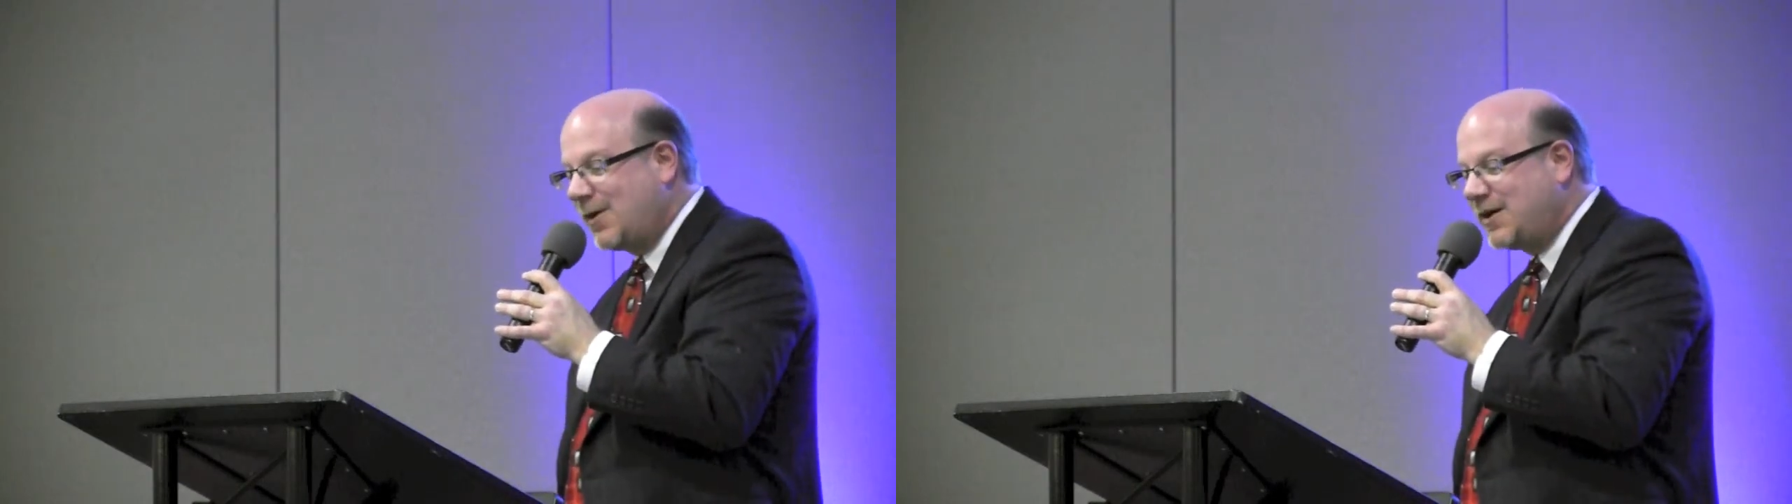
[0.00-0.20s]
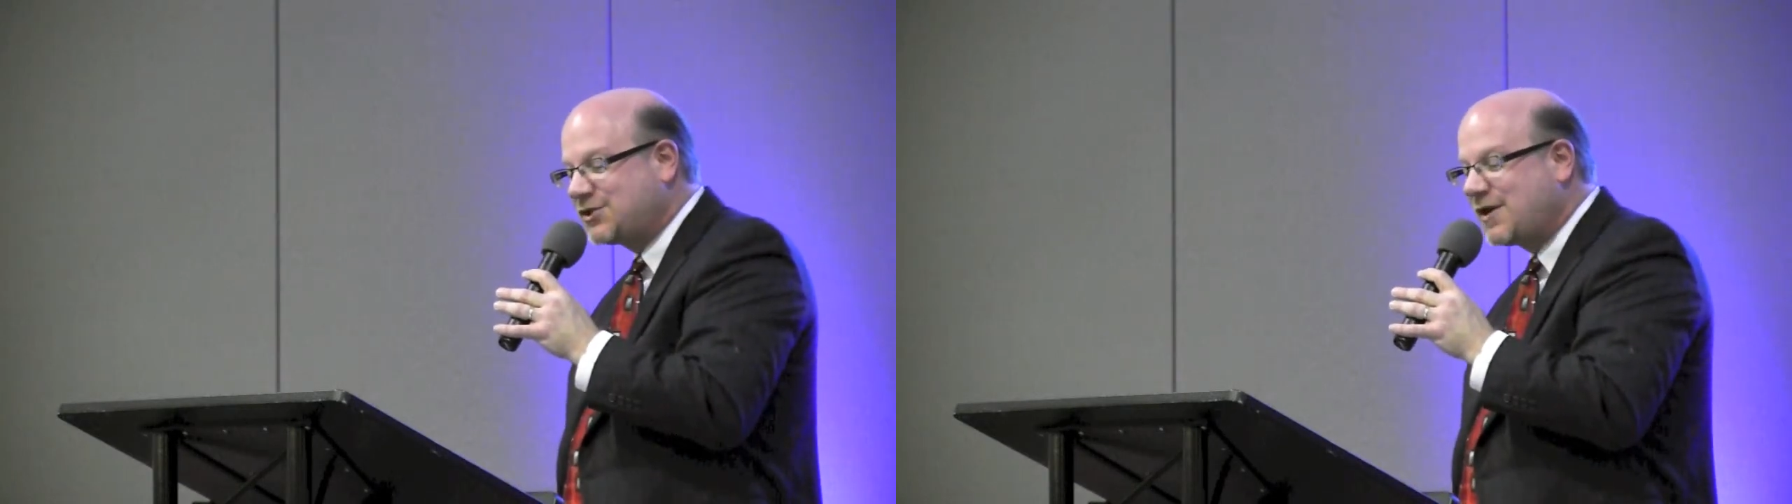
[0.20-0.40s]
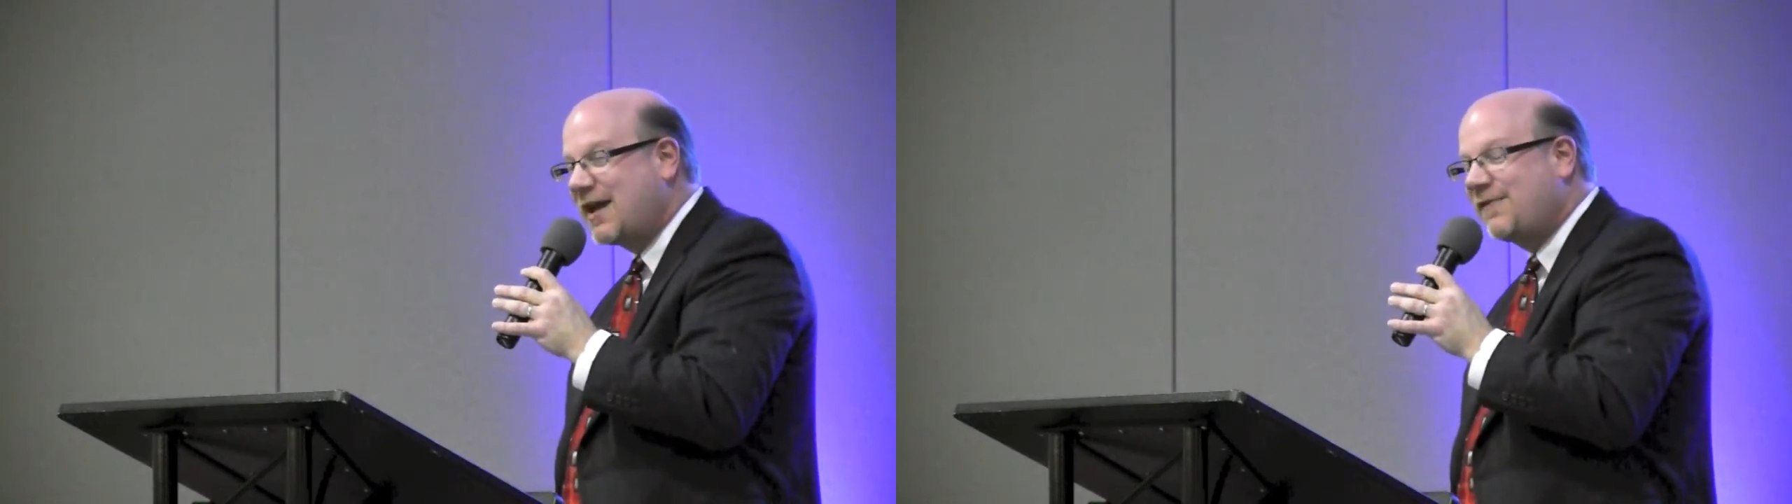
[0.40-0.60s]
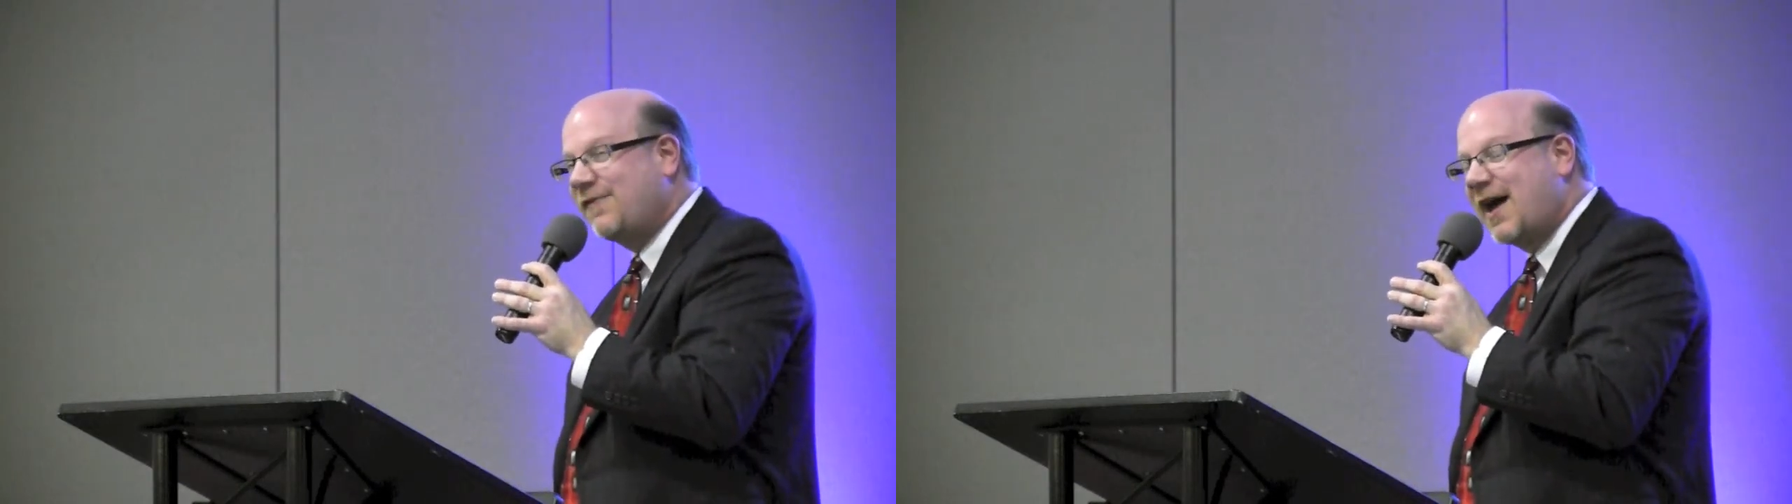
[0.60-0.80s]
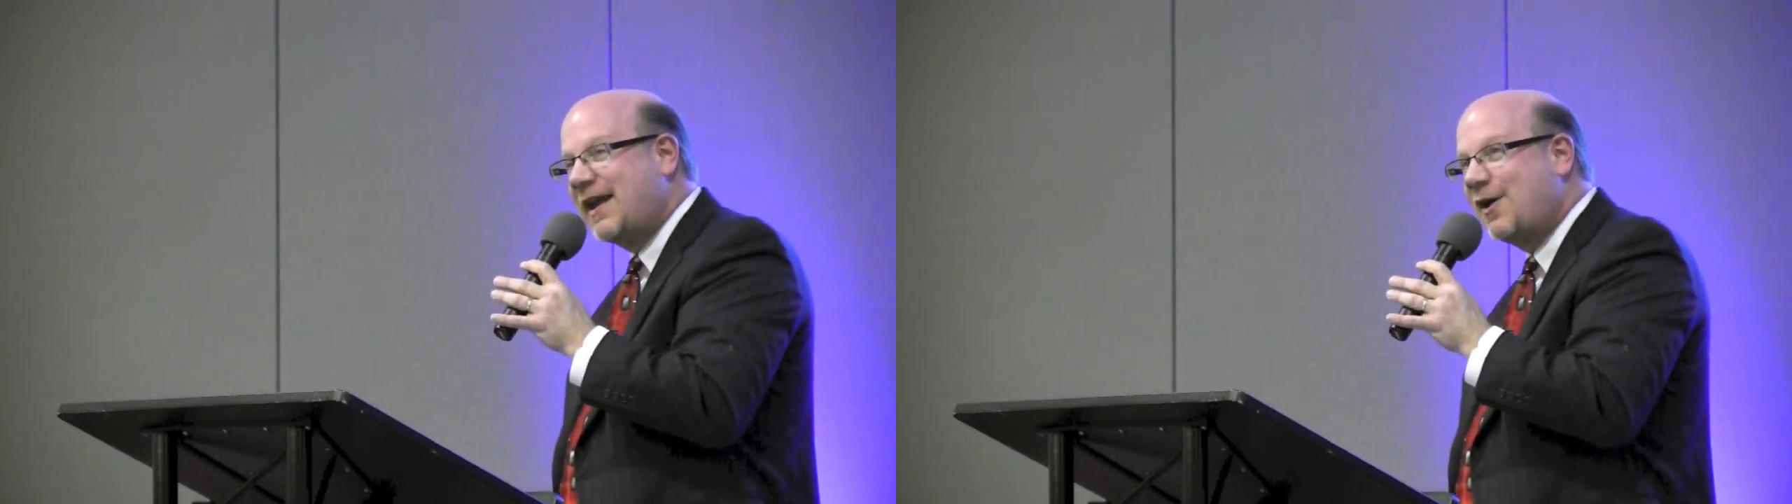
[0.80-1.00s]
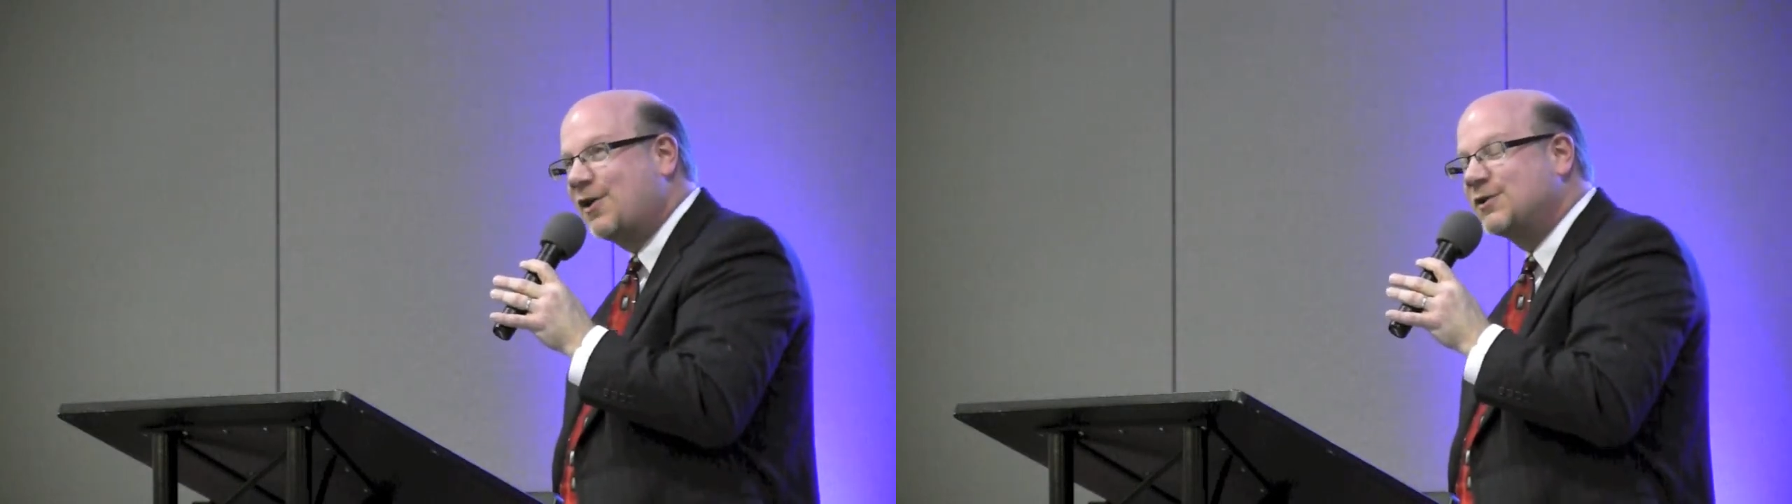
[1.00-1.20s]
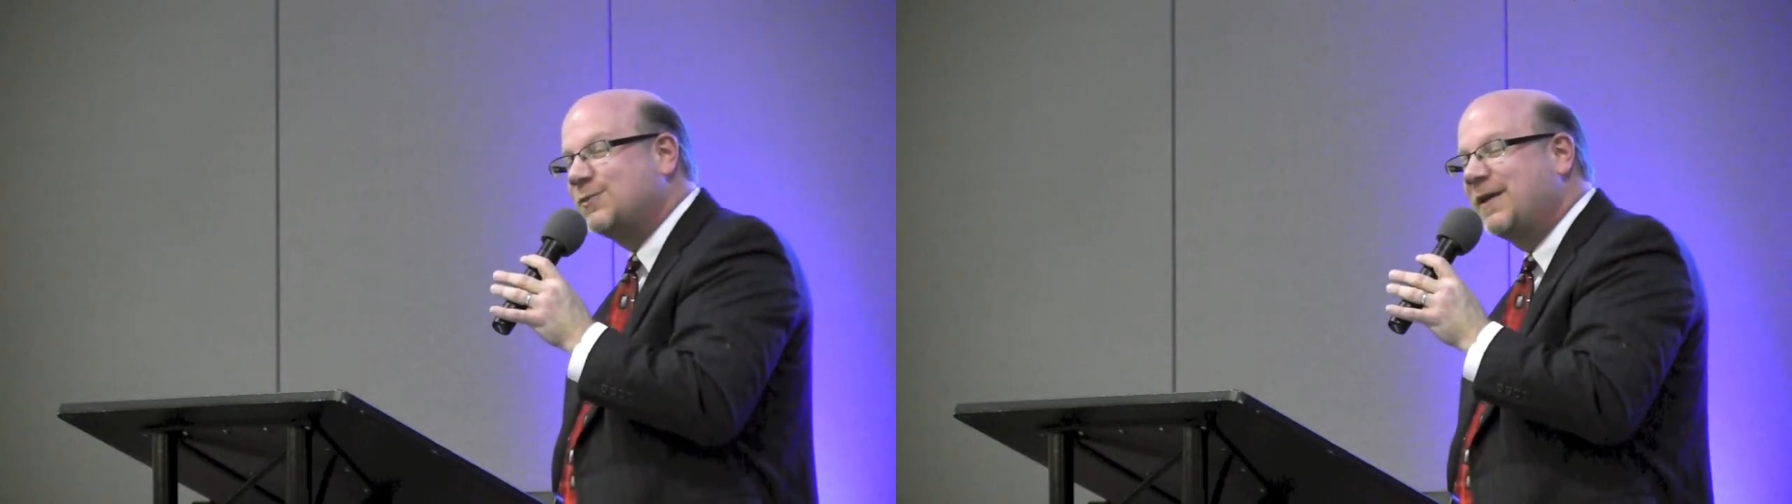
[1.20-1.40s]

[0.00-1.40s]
We always try to find how close